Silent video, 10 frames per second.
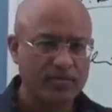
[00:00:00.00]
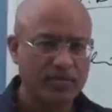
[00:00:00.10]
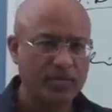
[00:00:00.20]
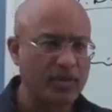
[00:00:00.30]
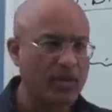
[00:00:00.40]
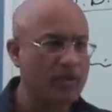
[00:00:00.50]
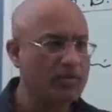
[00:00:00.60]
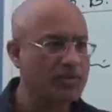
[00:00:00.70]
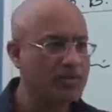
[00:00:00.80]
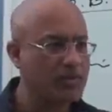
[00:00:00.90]
central
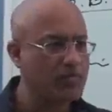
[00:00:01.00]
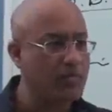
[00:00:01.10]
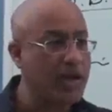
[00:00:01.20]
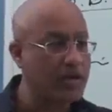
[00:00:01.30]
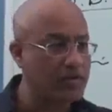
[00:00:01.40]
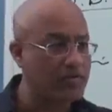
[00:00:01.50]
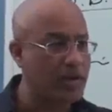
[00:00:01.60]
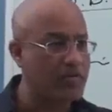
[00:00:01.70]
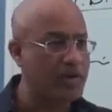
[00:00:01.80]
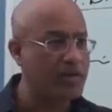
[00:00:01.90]
nervous system
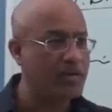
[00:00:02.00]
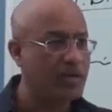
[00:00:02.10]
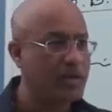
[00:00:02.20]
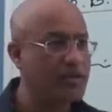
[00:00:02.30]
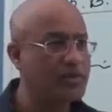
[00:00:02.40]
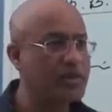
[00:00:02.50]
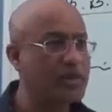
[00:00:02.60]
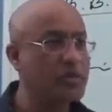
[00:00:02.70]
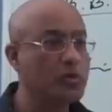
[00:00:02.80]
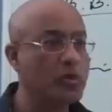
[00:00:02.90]
microenvironment in which the
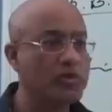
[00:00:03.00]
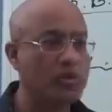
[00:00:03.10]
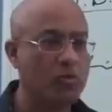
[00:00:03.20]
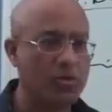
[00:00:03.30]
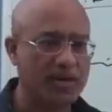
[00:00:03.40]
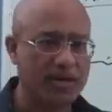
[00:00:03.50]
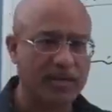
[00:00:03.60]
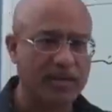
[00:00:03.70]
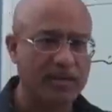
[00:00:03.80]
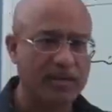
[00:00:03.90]
neurons are
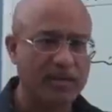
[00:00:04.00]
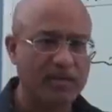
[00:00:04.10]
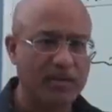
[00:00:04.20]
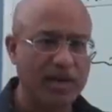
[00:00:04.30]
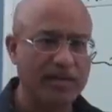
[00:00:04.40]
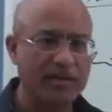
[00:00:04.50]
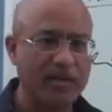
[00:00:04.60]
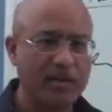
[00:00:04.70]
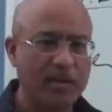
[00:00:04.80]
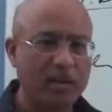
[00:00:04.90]
working, right?
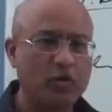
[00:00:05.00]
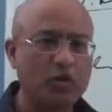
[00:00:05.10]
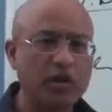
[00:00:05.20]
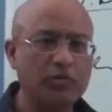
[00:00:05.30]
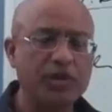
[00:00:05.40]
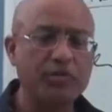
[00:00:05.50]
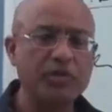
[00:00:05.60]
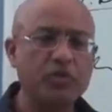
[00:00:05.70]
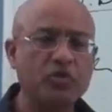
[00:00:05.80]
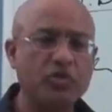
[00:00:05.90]
To keep them
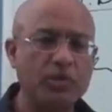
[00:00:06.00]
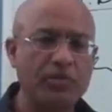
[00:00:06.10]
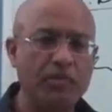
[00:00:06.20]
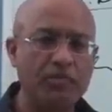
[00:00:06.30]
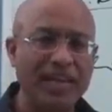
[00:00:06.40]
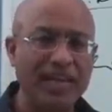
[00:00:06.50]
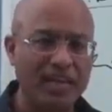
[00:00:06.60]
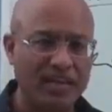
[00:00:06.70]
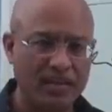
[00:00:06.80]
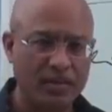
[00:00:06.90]
into stable
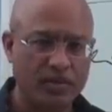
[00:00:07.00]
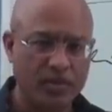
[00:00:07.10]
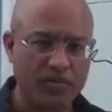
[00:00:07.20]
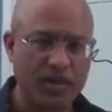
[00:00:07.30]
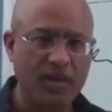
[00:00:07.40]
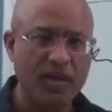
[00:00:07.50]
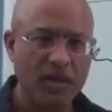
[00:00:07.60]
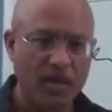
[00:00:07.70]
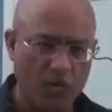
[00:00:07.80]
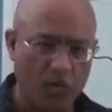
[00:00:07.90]
milieu, stable
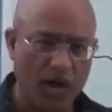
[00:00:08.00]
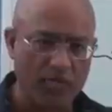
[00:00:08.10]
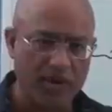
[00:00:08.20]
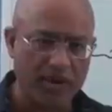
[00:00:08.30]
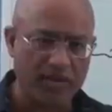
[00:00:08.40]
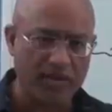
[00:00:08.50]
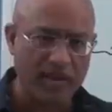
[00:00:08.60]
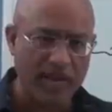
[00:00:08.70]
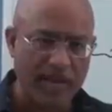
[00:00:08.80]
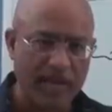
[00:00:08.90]
environment
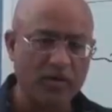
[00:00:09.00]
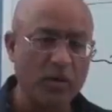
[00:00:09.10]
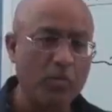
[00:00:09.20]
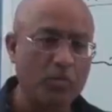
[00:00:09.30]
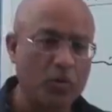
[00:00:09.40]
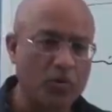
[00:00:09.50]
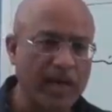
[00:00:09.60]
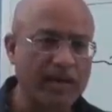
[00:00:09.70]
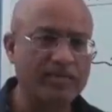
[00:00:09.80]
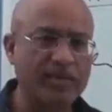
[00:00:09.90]
and
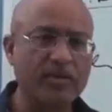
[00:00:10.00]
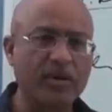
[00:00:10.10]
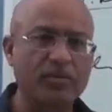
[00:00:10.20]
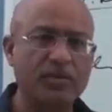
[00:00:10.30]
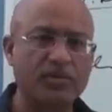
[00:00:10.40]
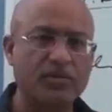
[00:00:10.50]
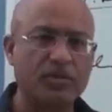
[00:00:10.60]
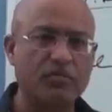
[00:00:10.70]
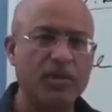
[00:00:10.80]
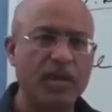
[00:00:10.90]
protect central nervous
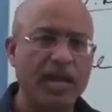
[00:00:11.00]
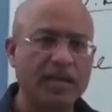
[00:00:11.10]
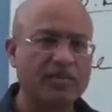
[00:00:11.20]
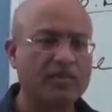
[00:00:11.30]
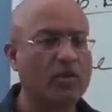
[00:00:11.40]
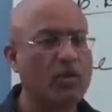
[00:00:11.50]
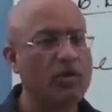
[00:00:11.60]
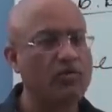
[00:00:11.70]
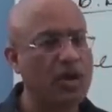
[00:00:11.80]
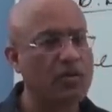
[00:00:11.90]
system extracellular
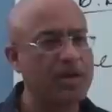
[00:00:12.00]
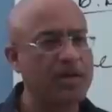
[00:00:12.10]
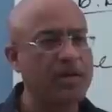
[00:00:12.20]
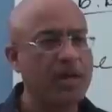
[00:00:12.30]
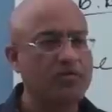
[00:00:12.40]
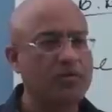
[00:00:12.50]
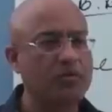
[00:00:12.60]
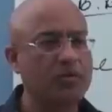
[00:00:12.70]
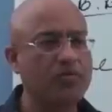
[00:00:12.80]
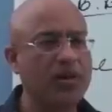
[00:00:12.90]
environment
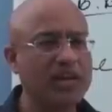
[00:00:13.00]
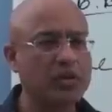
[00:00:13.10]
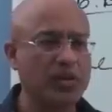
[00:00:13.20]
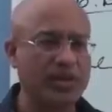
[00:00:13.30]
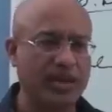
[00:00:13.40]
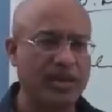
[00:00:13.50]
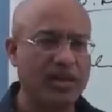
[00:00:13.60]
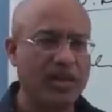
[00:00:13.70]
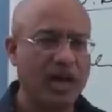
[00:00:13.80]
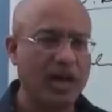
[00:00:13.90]
from the
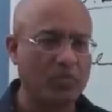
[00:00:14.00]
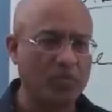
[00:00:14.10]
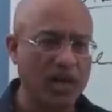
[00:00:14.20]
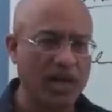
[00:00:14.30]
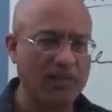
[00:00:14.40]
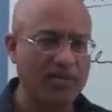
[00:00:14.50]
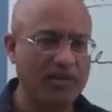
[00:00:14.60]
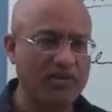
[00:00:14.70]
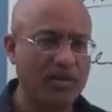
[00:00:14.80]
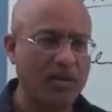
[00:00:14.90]
fluctuating hormonal
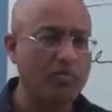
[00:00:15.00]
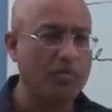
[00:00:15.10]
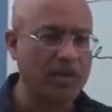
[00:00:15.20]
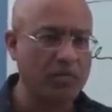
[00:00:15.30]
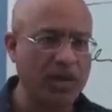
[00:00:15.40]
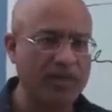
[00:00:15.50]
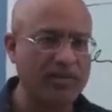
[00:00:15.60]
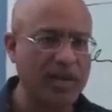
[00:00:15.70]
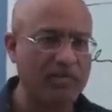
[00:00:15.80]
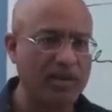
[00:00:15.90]
levels,
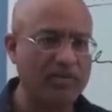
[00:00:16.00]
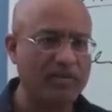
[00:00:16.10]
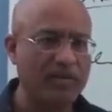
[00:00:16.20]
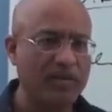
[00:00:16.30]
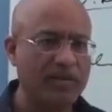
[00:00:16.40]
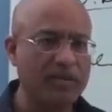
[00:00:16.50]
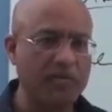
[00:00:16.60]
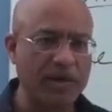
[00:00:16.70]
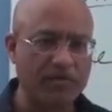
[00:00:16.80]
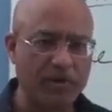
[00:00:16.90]
metabolites levels in the
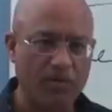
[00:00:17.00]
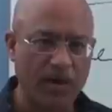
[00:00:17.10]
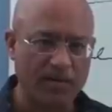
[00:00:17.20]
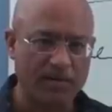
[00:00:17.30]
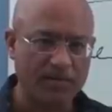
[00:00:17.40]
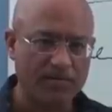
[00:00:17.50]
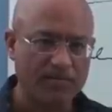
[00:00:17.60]
peripheral blood